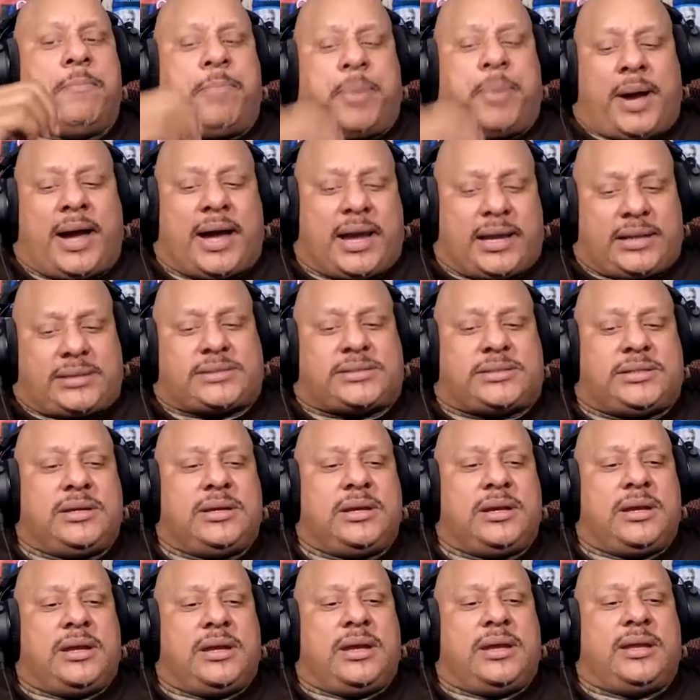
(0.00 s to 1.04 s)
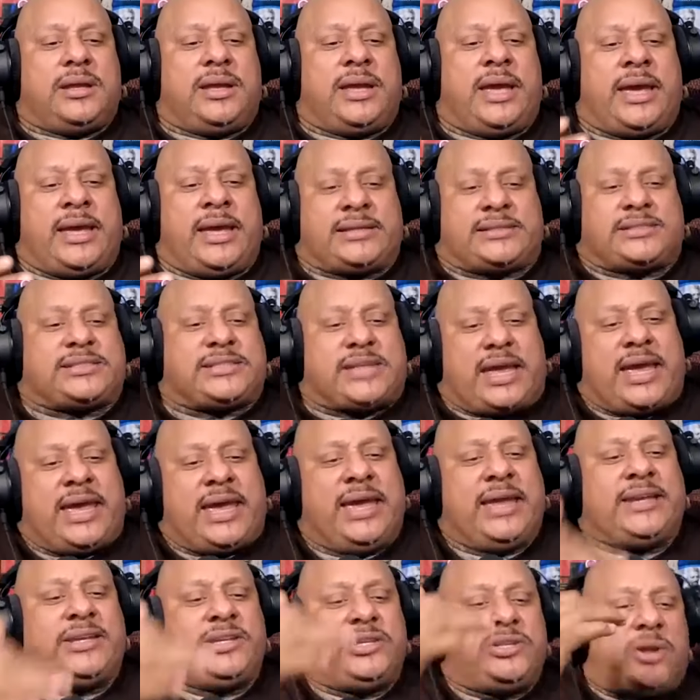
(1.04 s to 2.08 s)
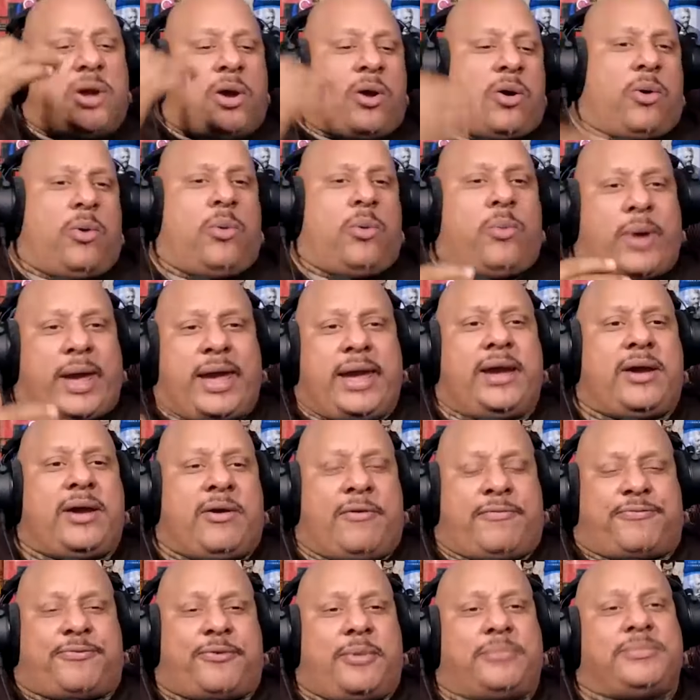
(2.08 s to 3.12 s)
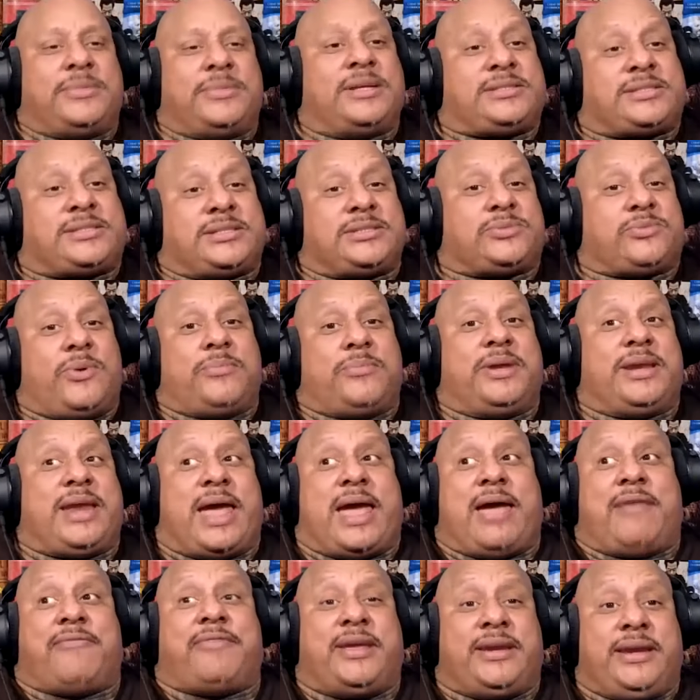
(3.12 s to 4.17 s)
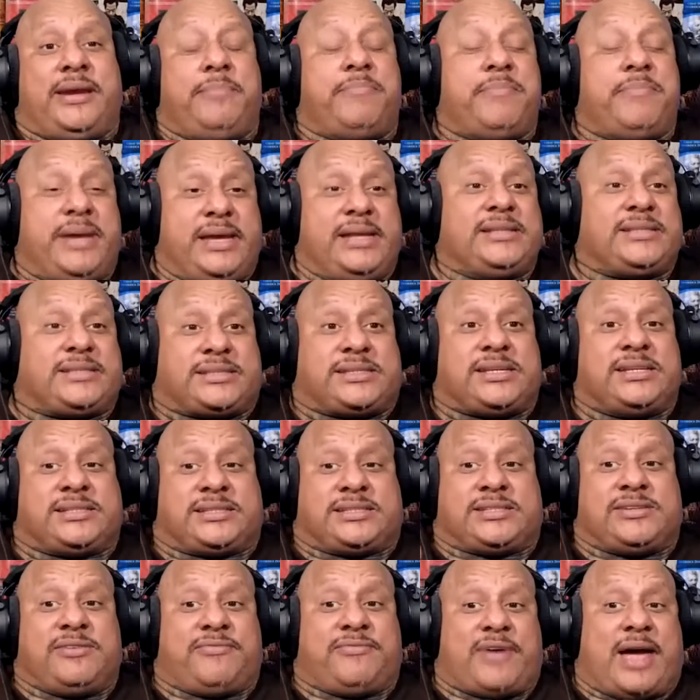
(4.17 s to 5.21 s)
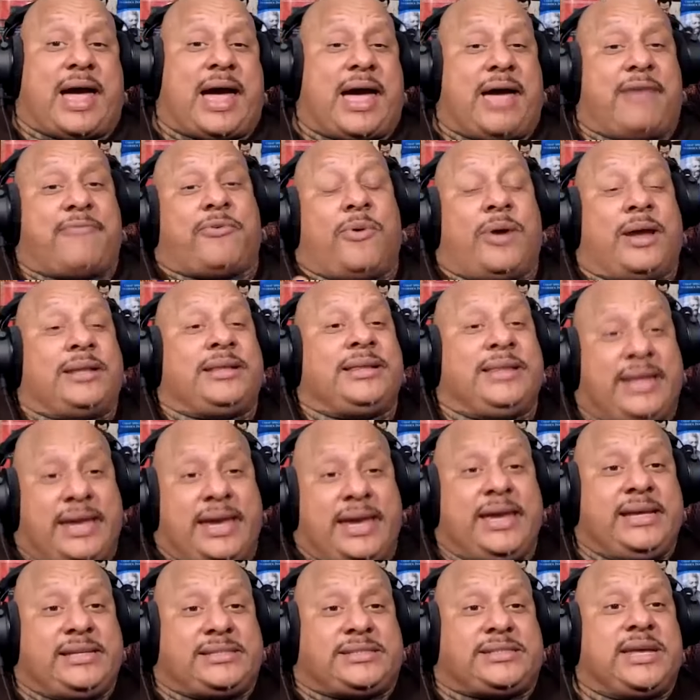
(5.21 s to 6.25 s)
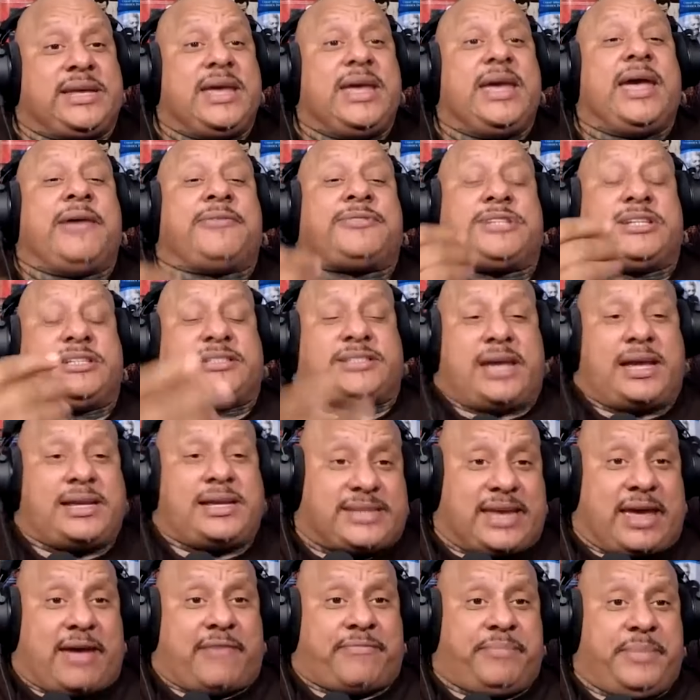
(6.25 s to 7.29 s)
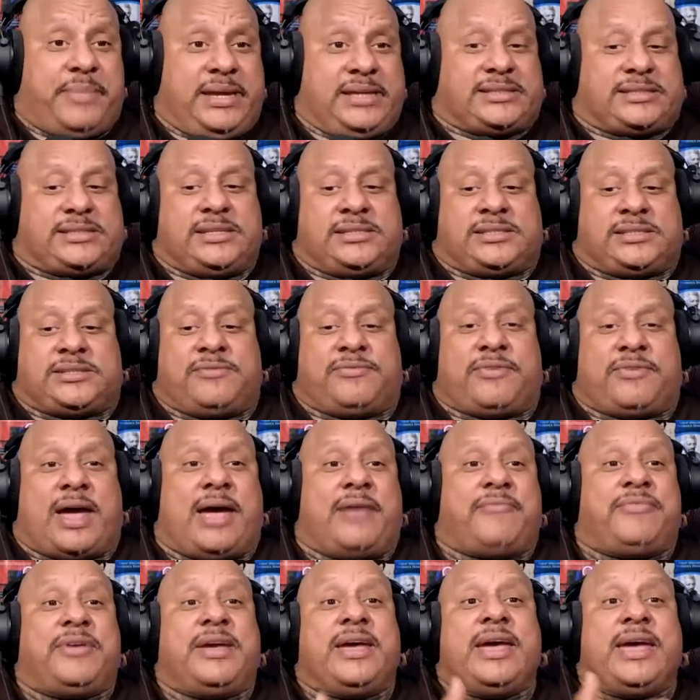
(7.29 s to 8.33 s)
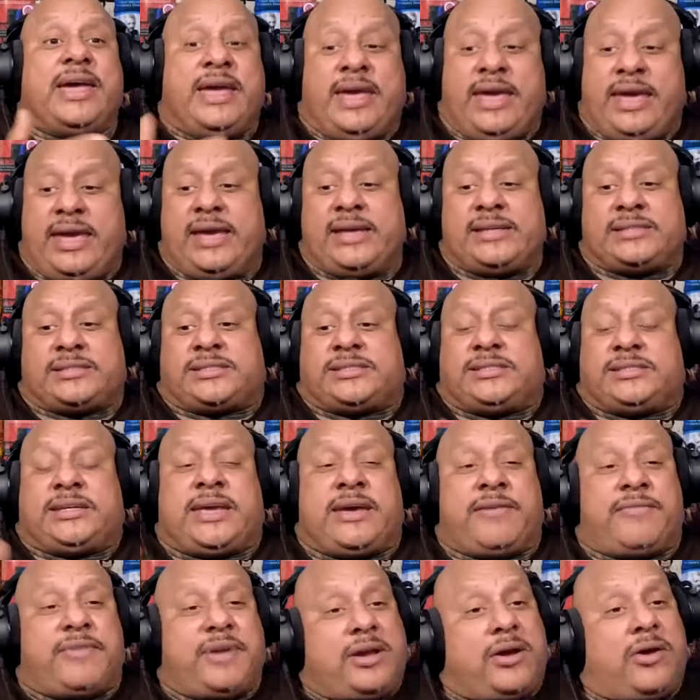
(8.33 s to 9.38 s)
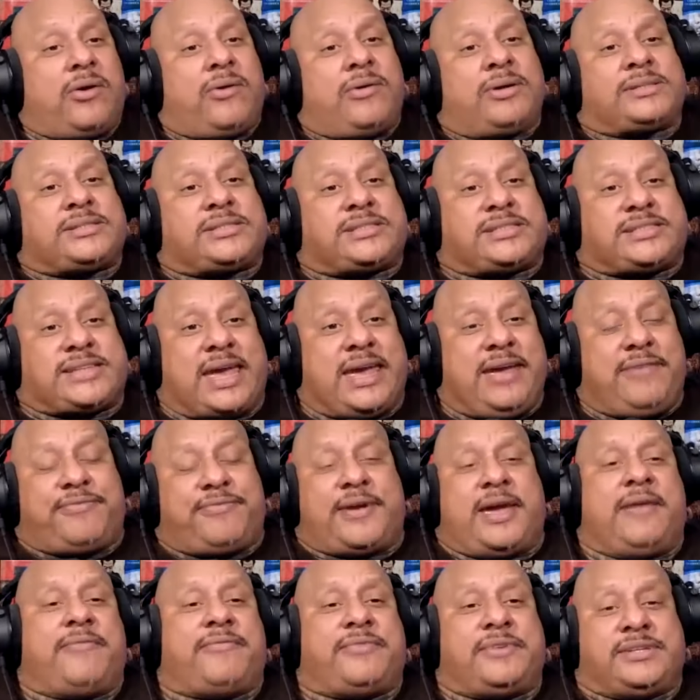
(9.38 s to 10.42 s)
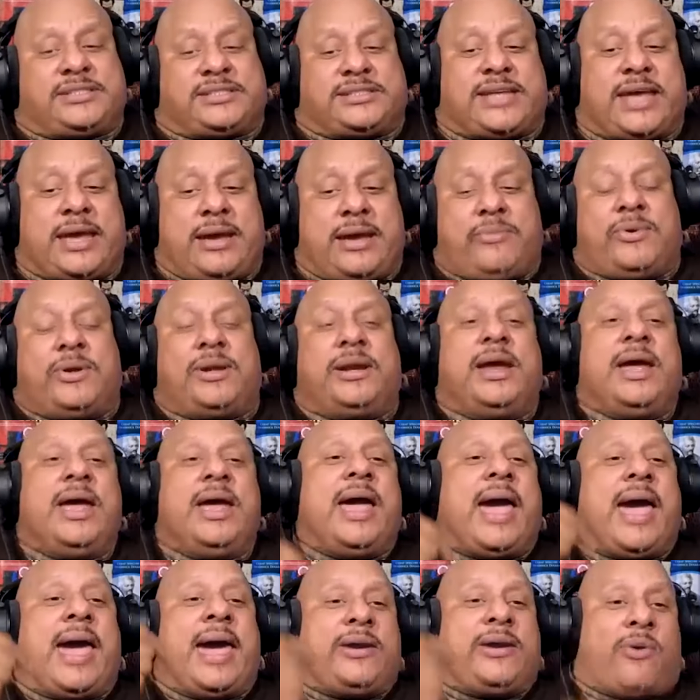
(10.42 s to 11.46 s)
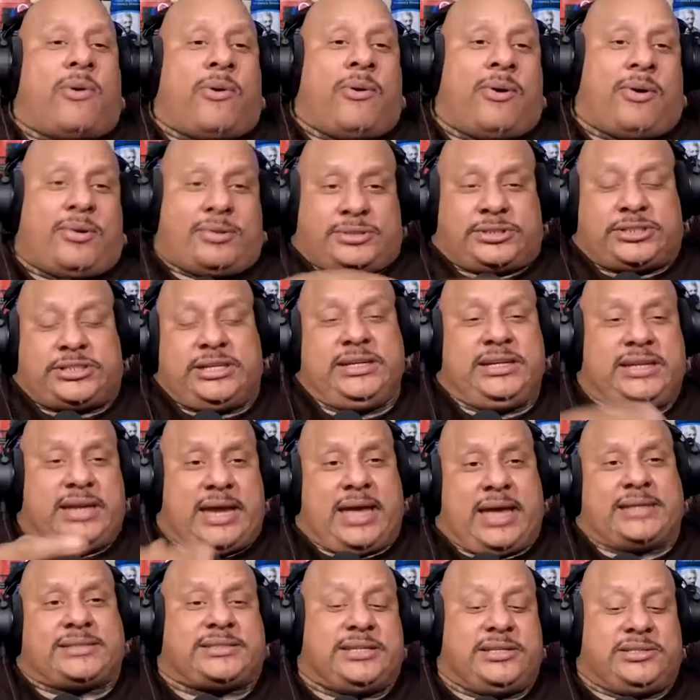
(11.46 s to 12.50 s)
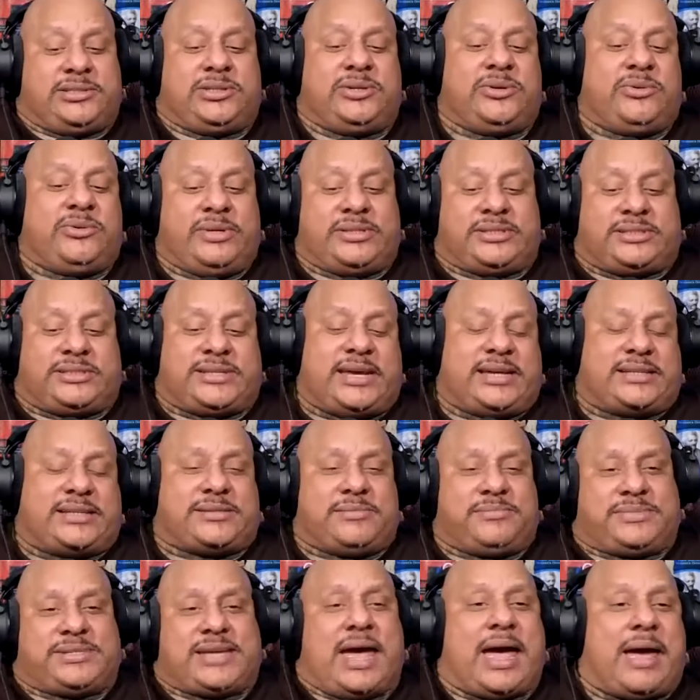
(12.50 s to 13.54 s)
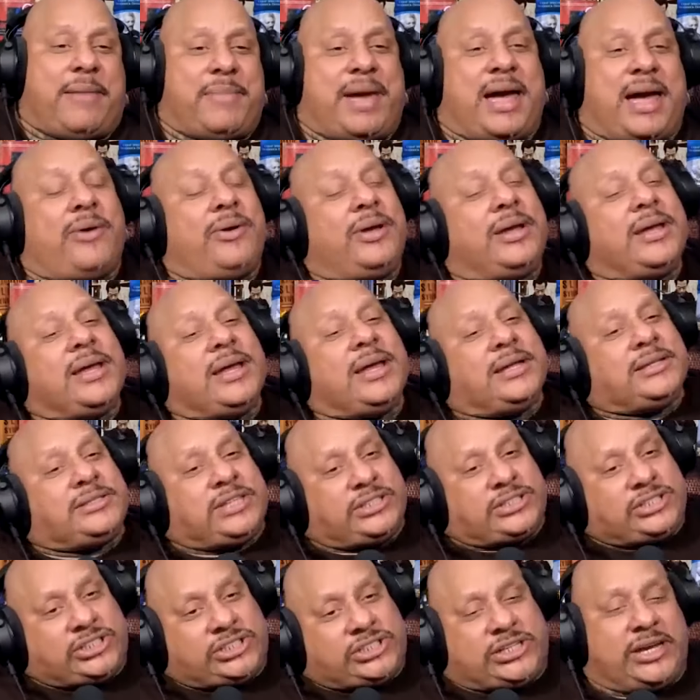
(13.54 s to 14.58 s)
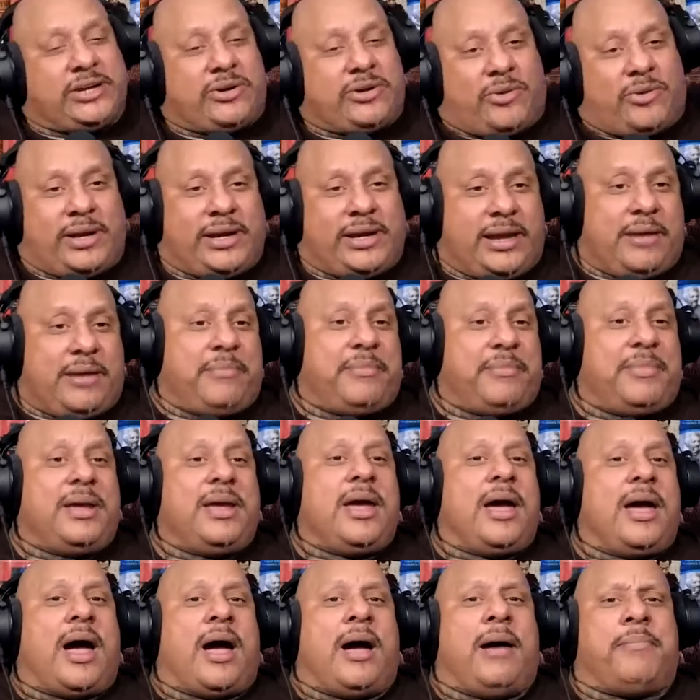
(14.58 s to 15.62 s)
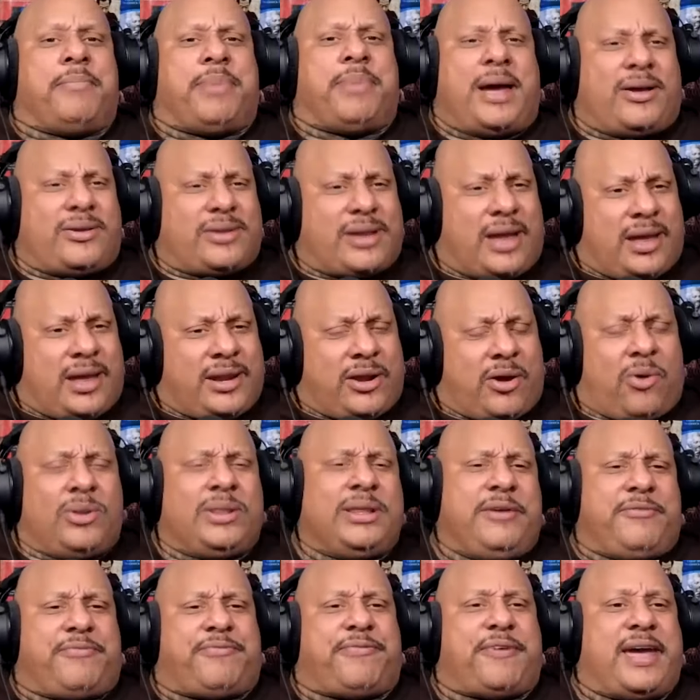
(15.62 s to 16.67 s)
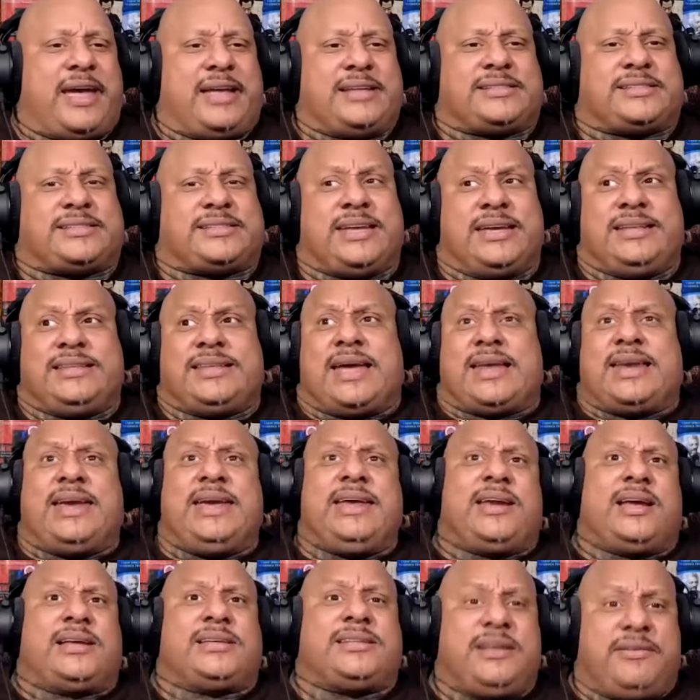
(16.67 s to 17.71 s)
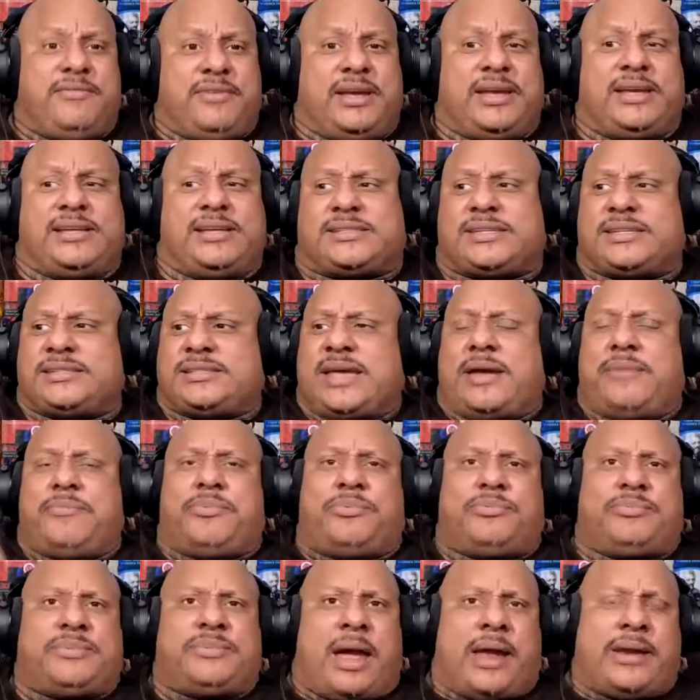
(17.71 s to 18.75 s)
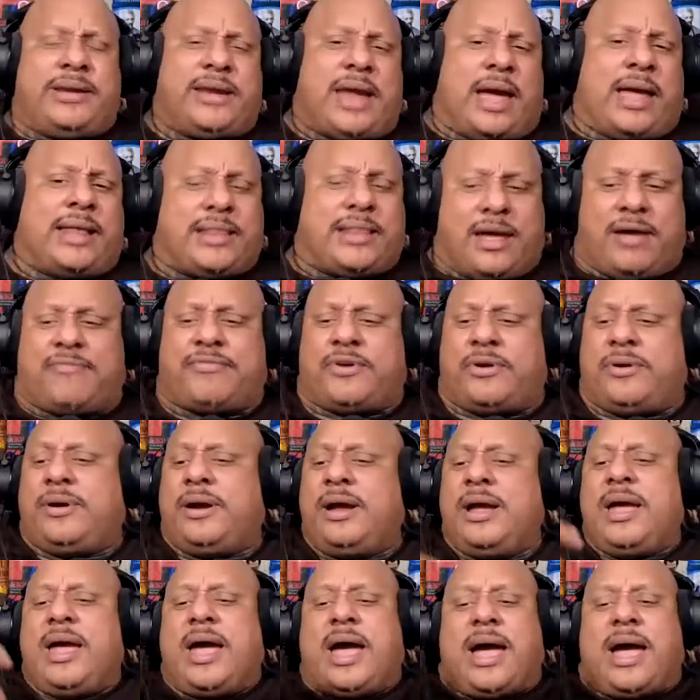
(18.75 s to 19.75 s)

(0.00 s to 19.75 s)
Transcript: but it's in no way or form does this woman have any means to survive, or at least if she does have means to survive, he is giving her a safe haven to stay with, and all she has to do is take some time out to shit on him about an OnlyFans thing that he doesn't even. He says, "I I, I love her.